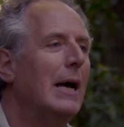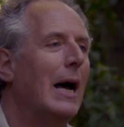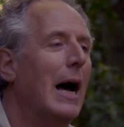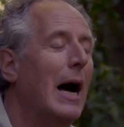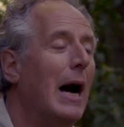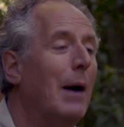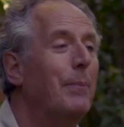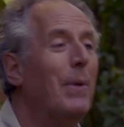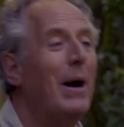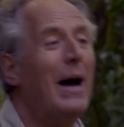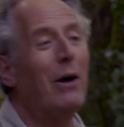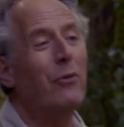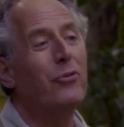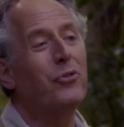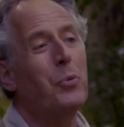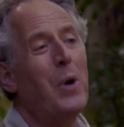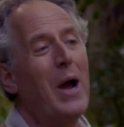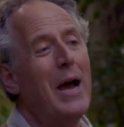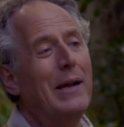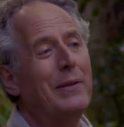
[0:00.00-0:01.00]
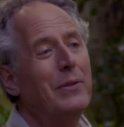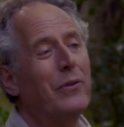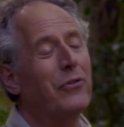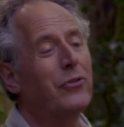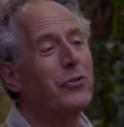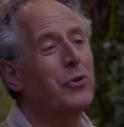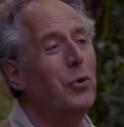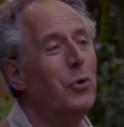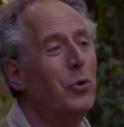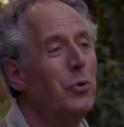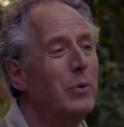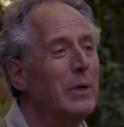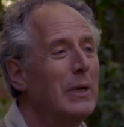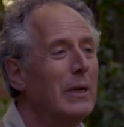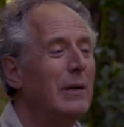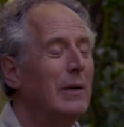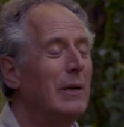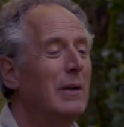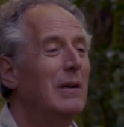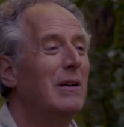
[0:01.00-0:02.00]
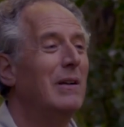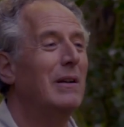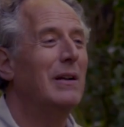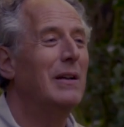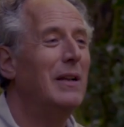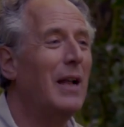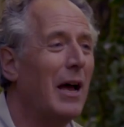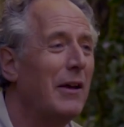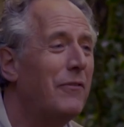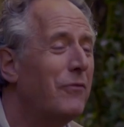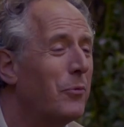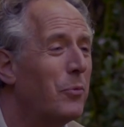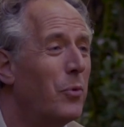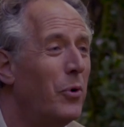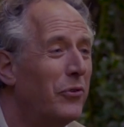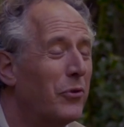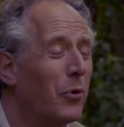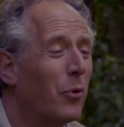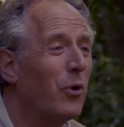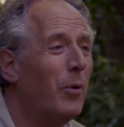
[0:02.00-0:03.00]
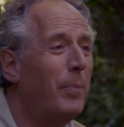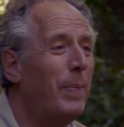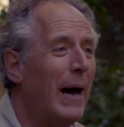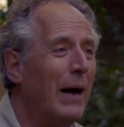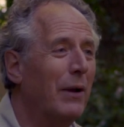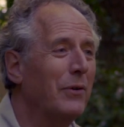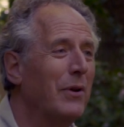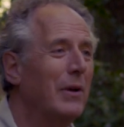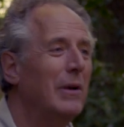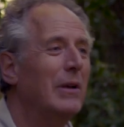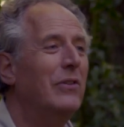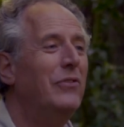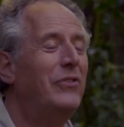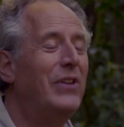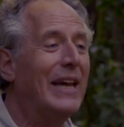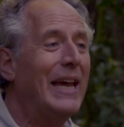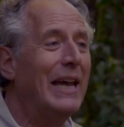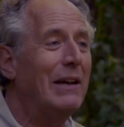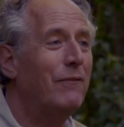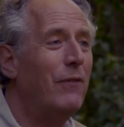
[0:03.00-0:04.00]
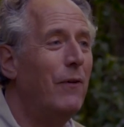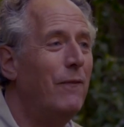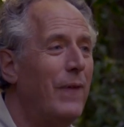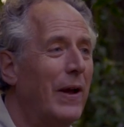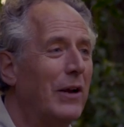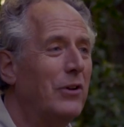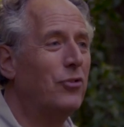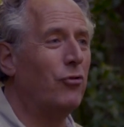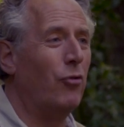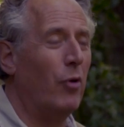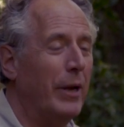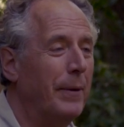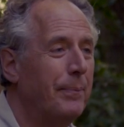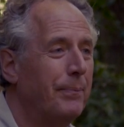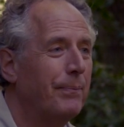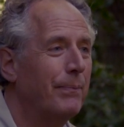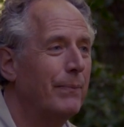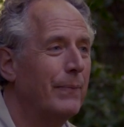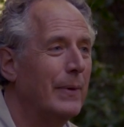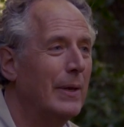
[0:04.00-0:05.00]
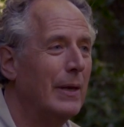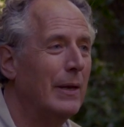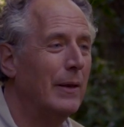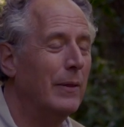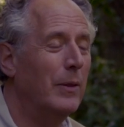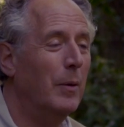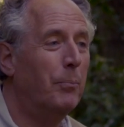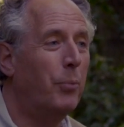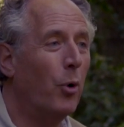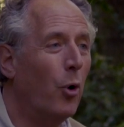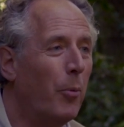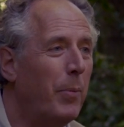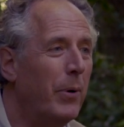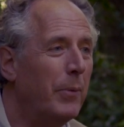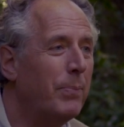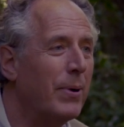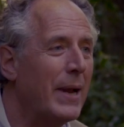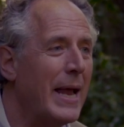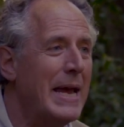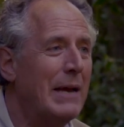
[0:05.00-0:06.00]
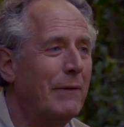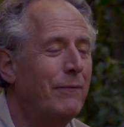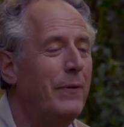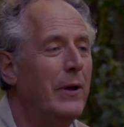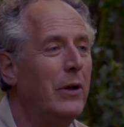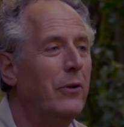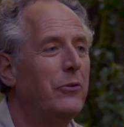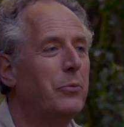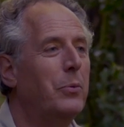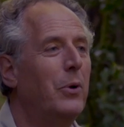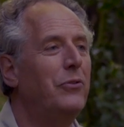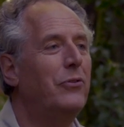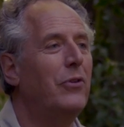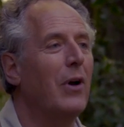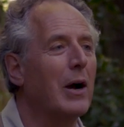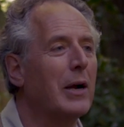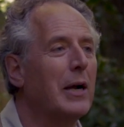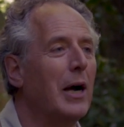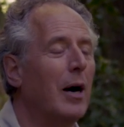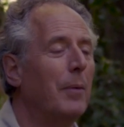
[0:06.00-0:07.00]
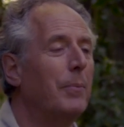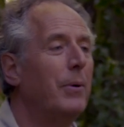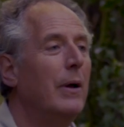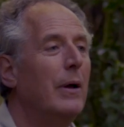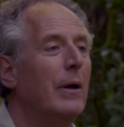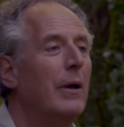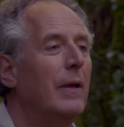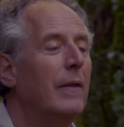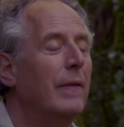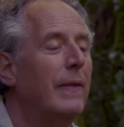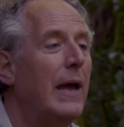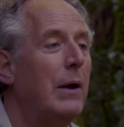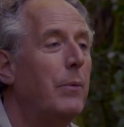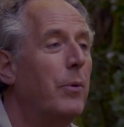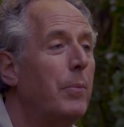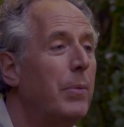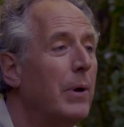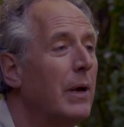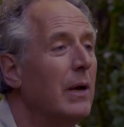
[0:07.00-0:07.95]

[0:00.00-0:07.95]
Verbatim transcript: Um, elsewhere in the school, life was all about digging for victory. The Bourbon playing fields were dug up, they were,